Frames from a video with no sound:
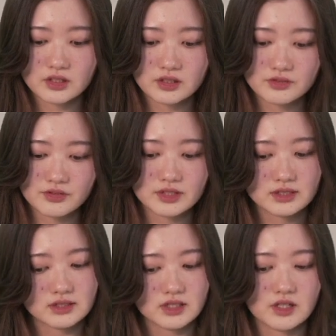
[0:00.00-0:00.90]

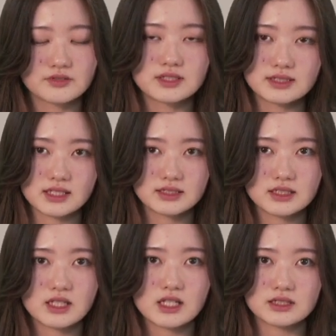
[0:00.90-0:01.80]
risks of diseases
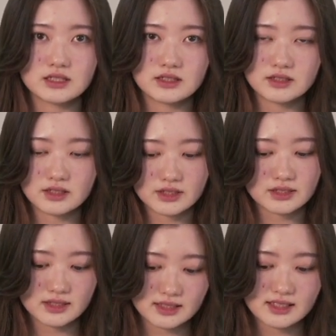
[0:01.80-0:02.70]

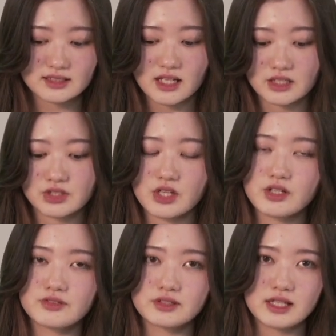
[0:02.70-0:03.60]
I showed
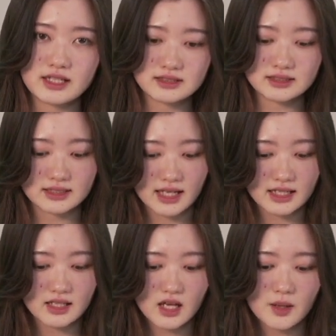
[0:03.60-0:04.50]
on the last slide,
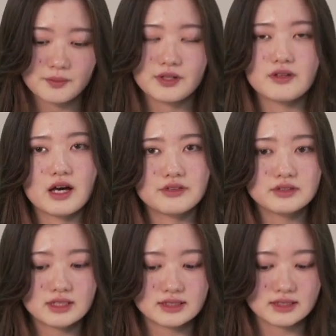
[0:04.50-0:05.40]
but other
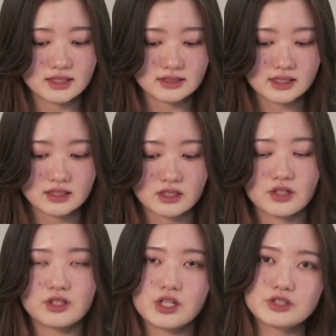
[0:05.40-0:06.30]
diseases are
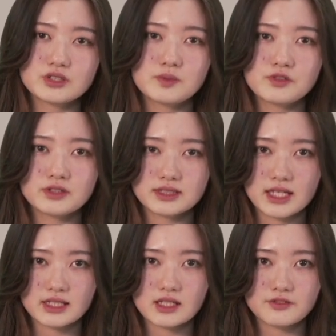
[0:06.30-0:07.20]
known to be
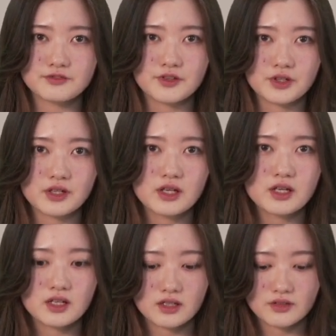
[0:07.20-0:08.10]
related for
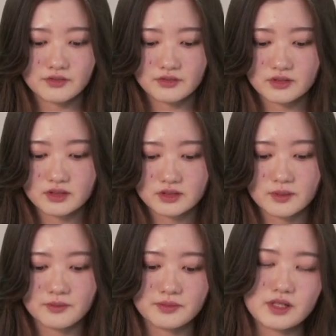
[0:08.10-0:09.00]

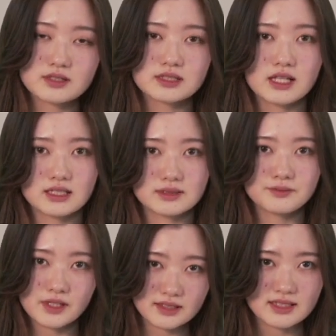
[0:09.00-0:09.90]
some blood
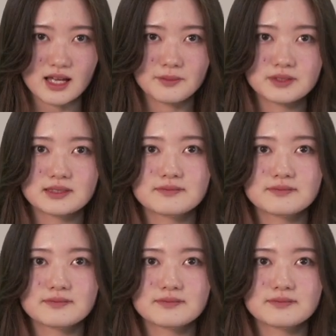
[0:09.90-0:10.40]
types.